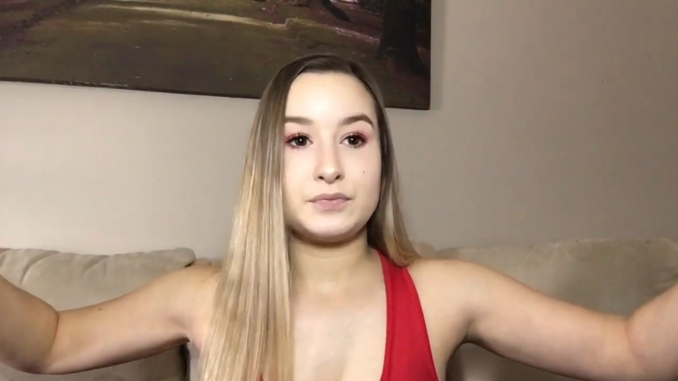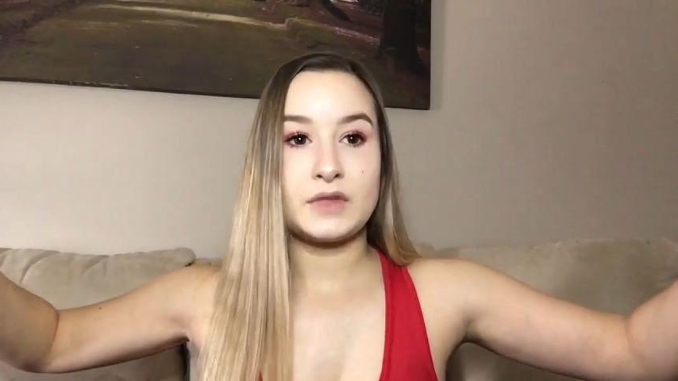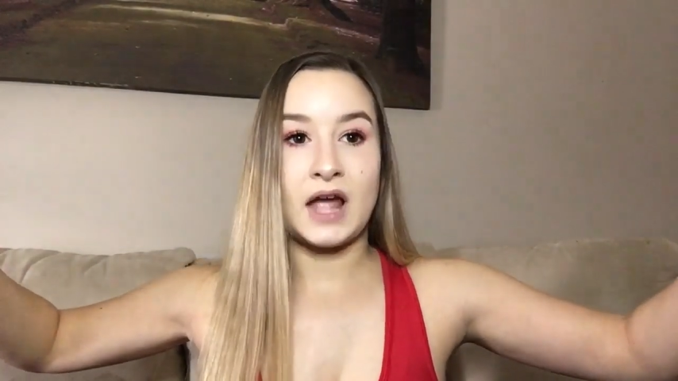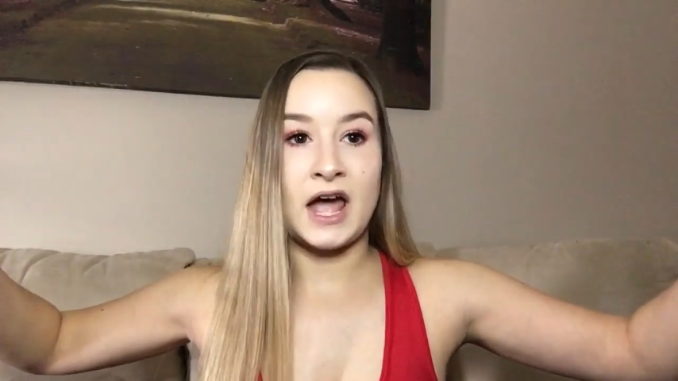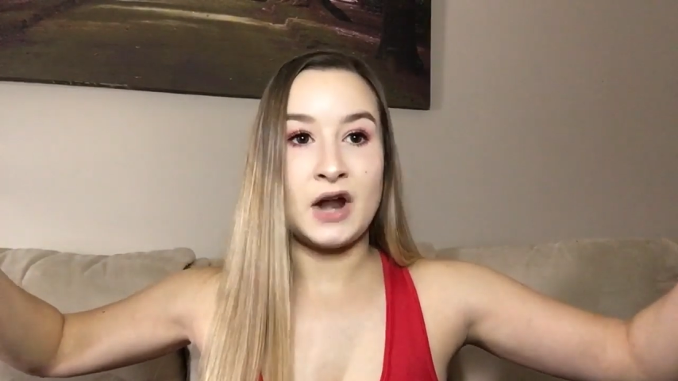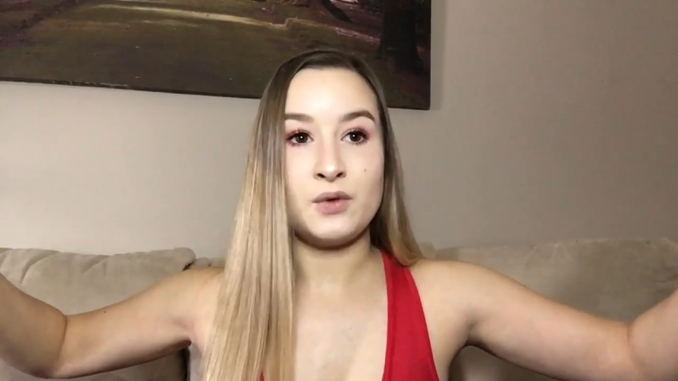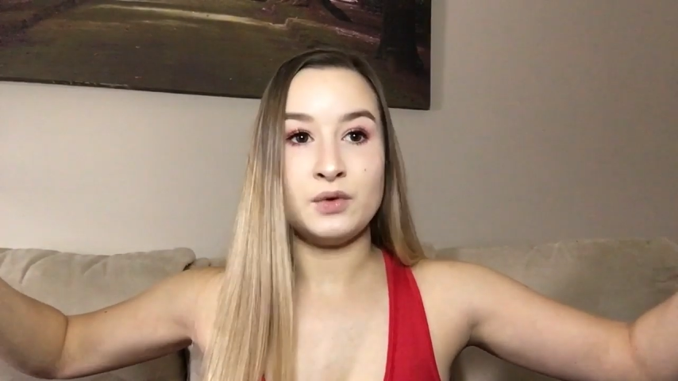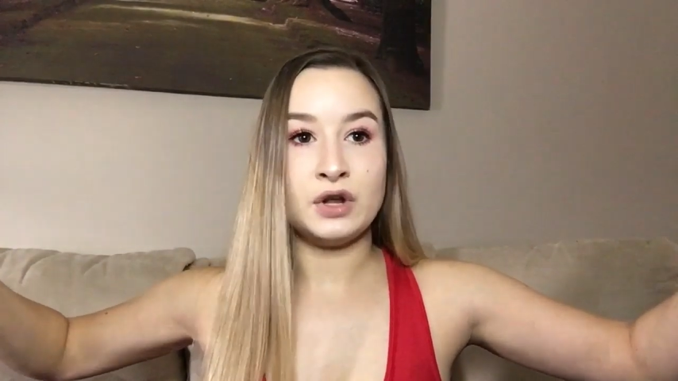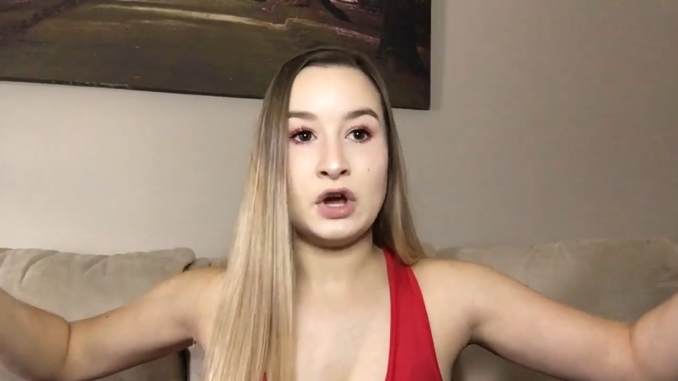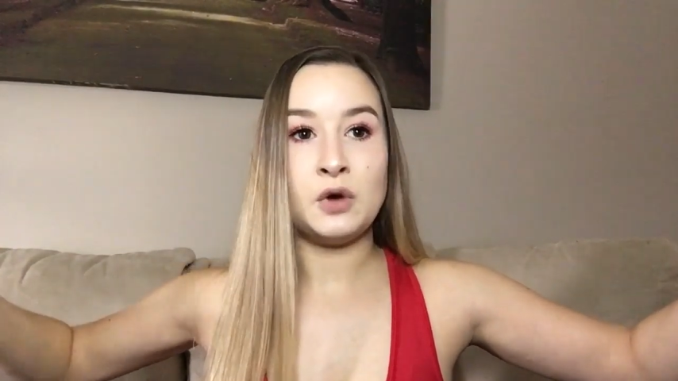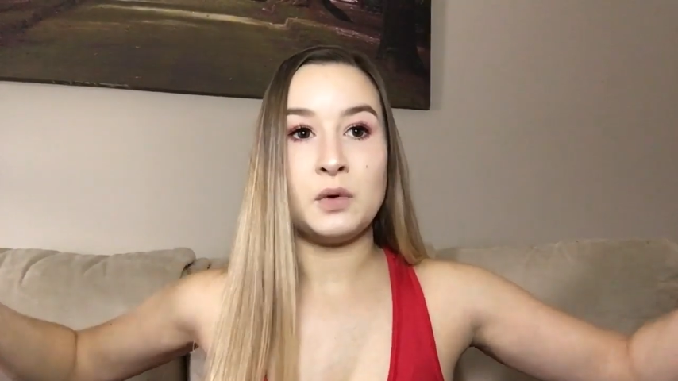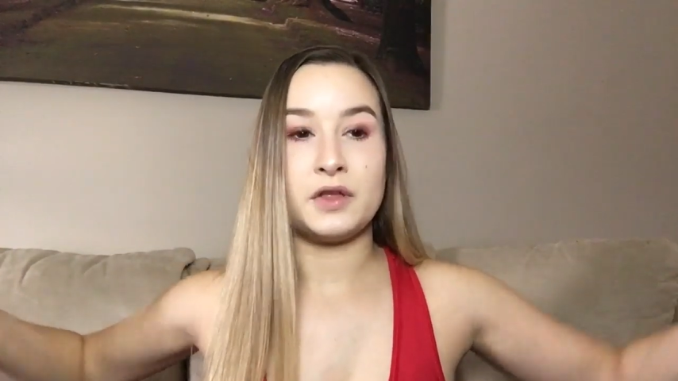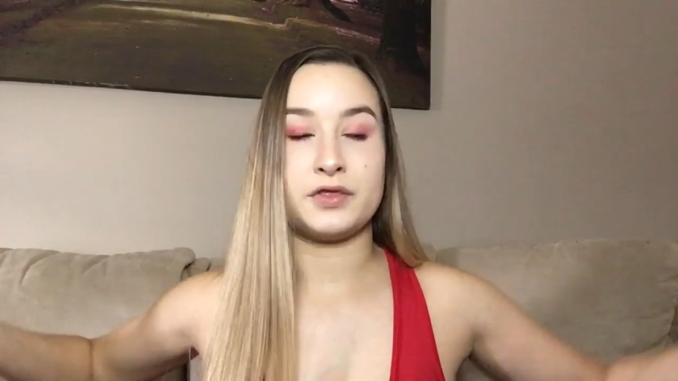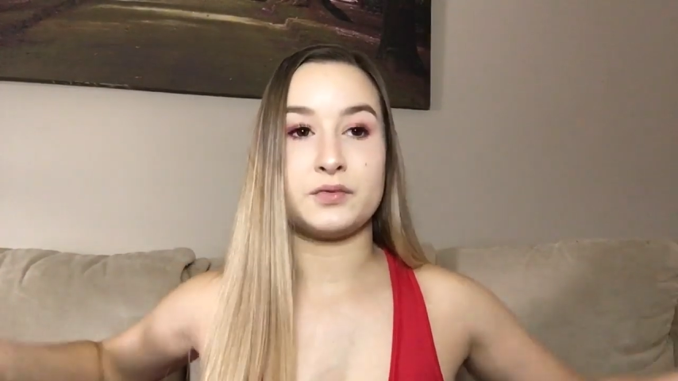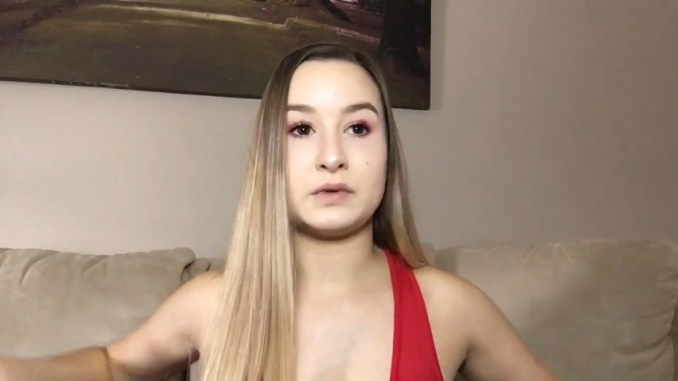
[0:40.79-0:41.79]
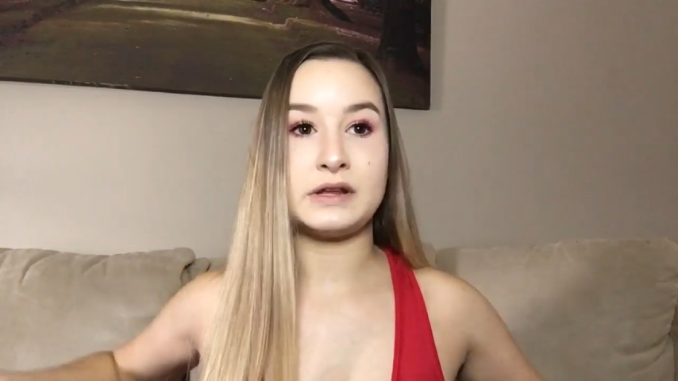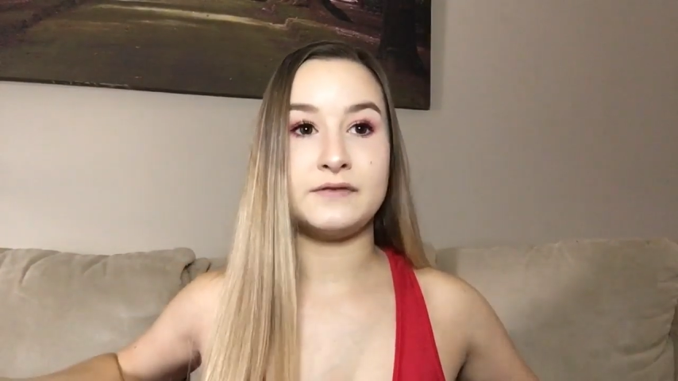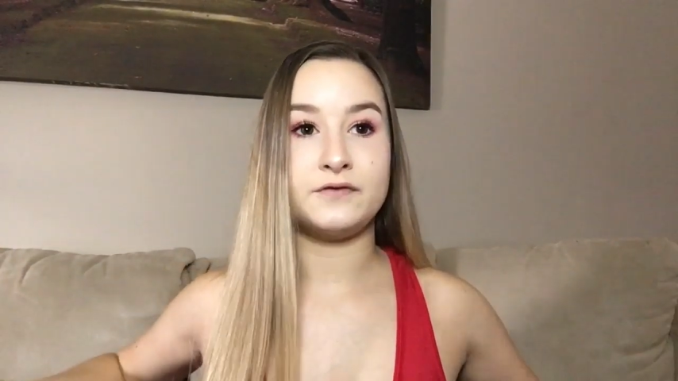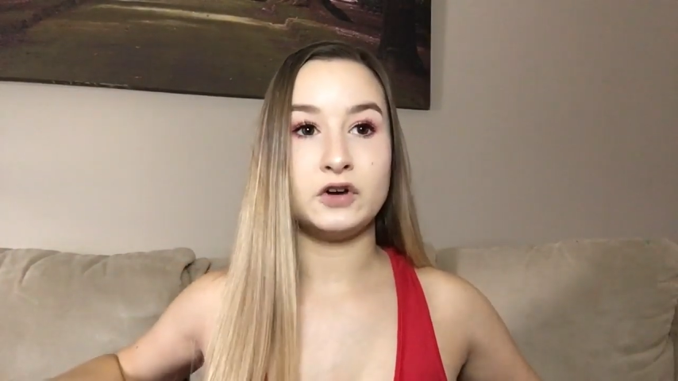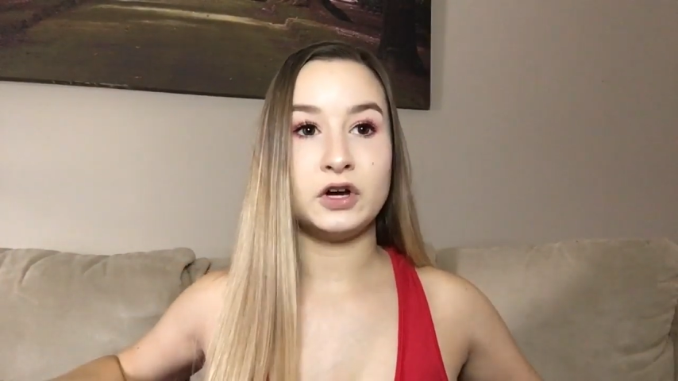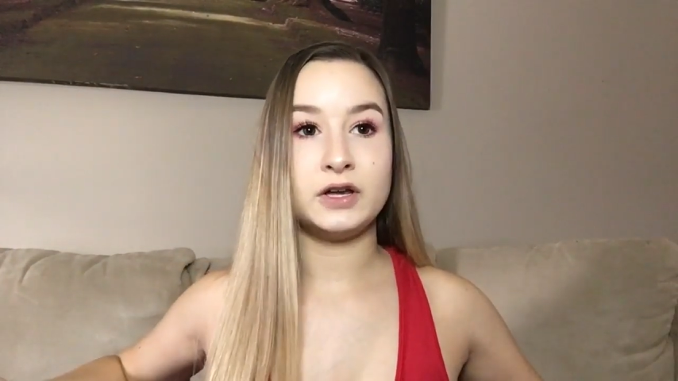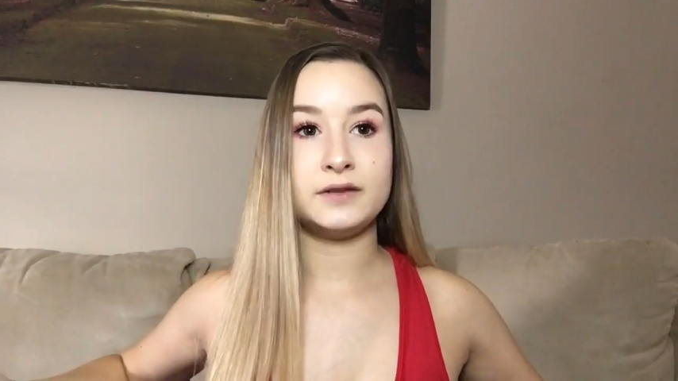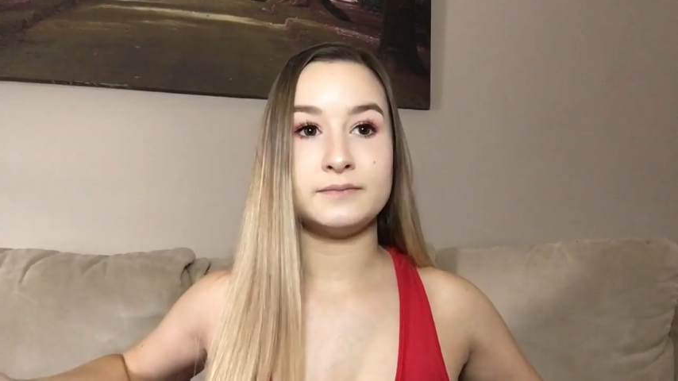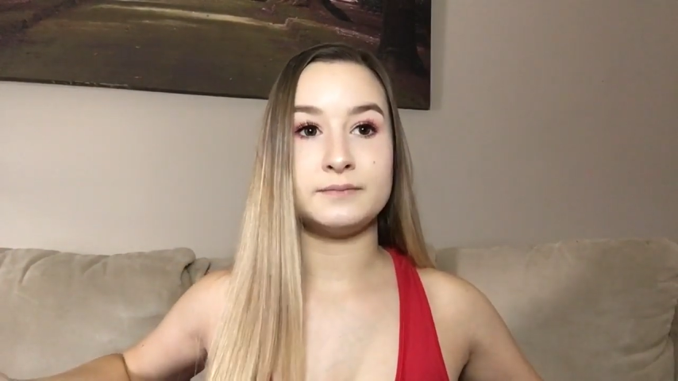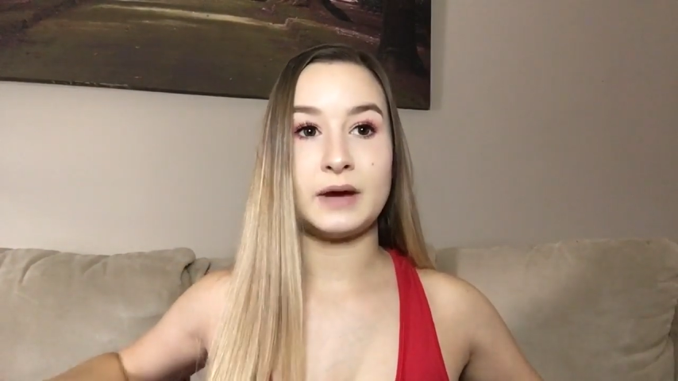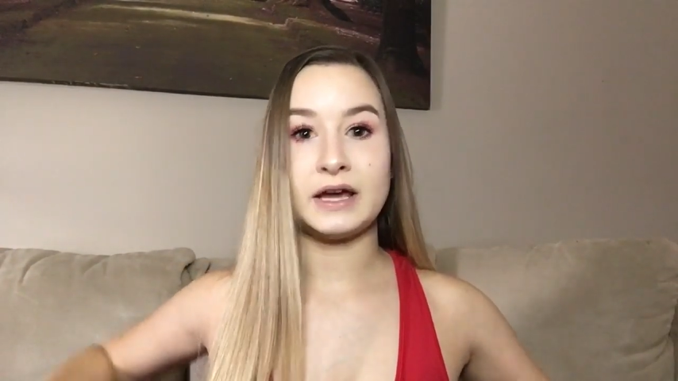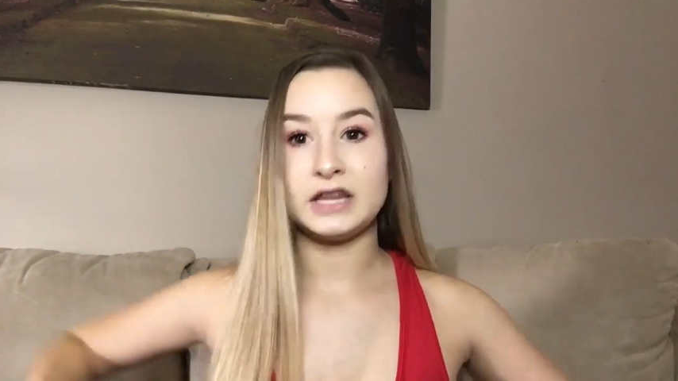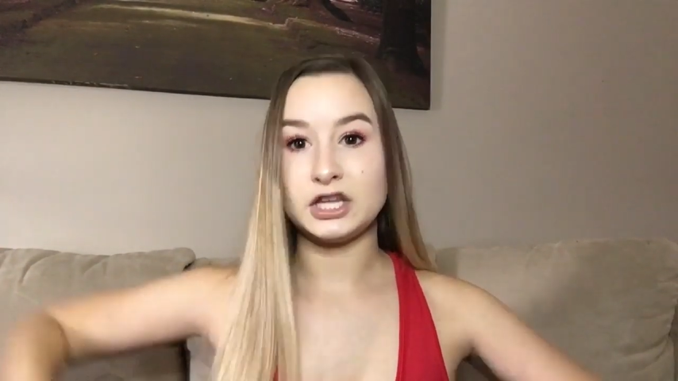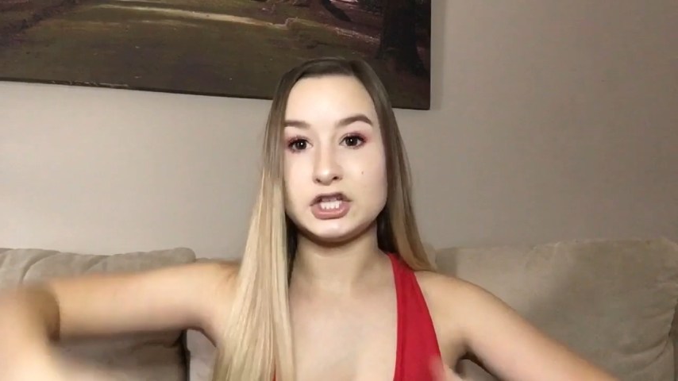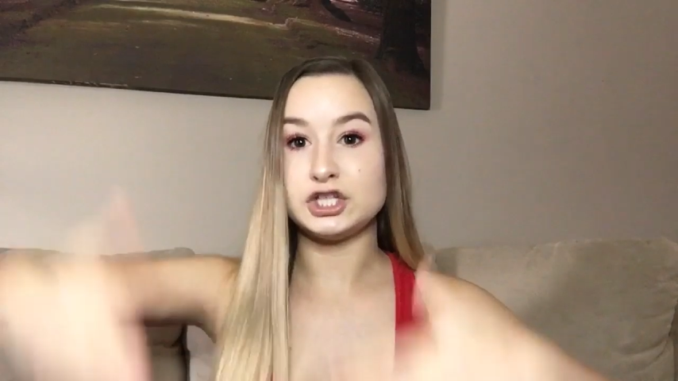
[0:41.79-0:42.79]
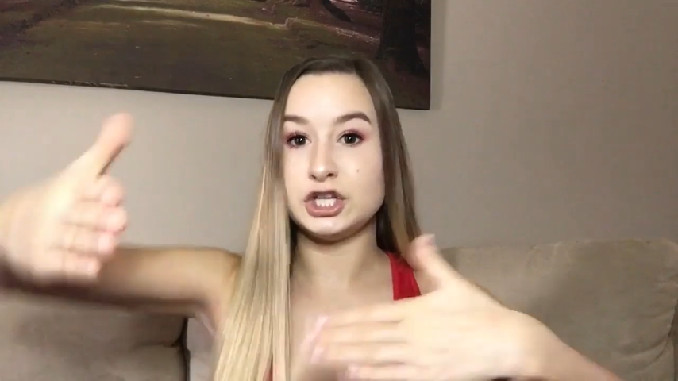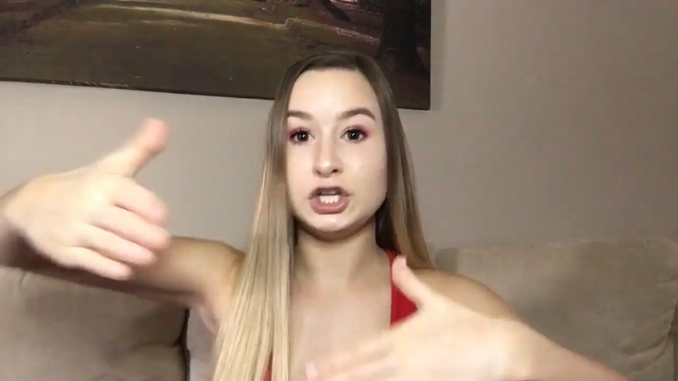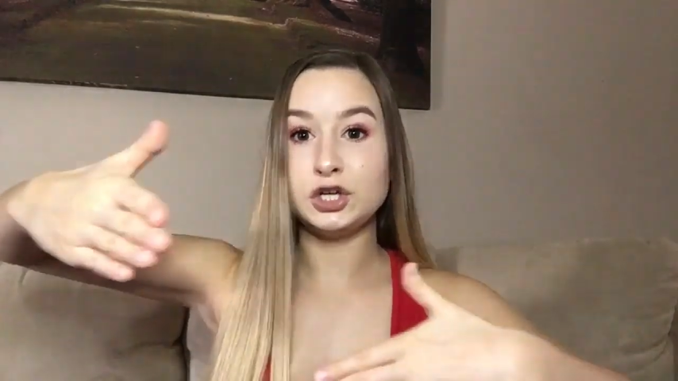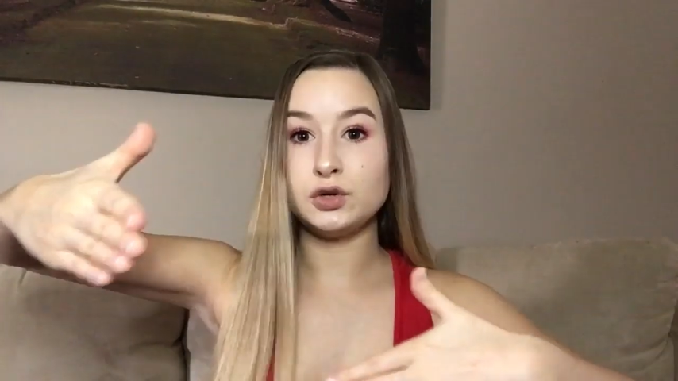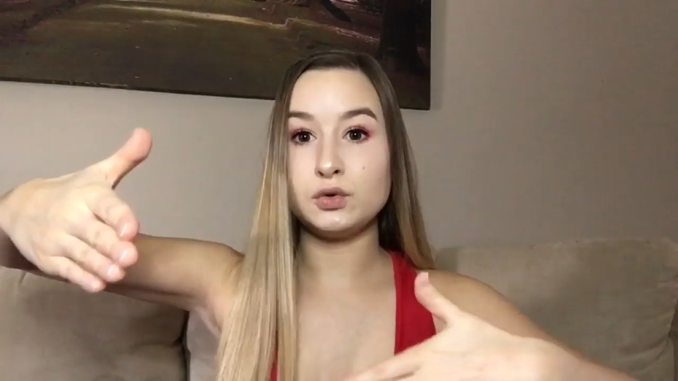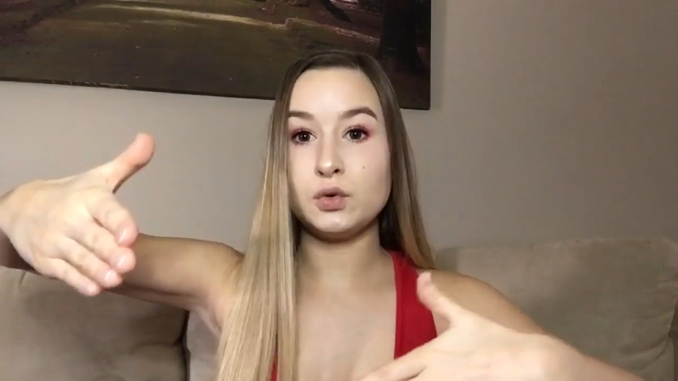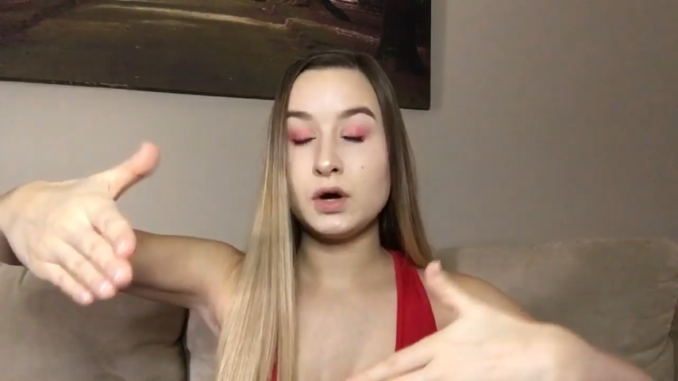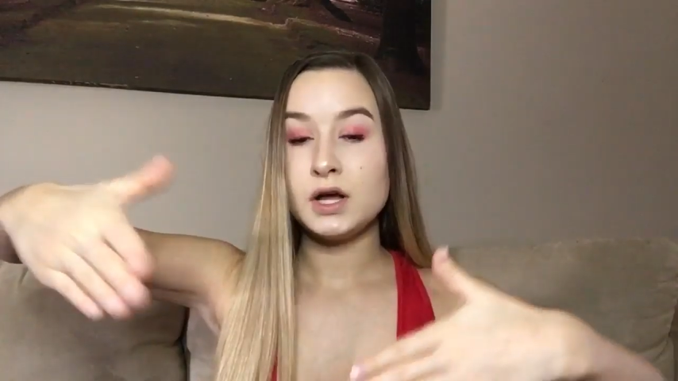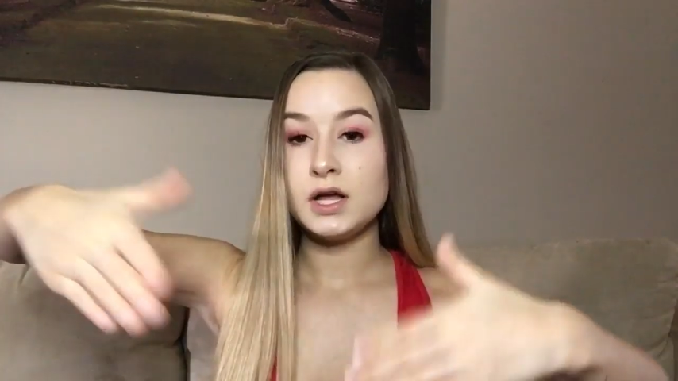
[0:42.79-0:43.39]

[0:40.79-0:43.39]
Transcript: I don't know, a 3 foot by like 2,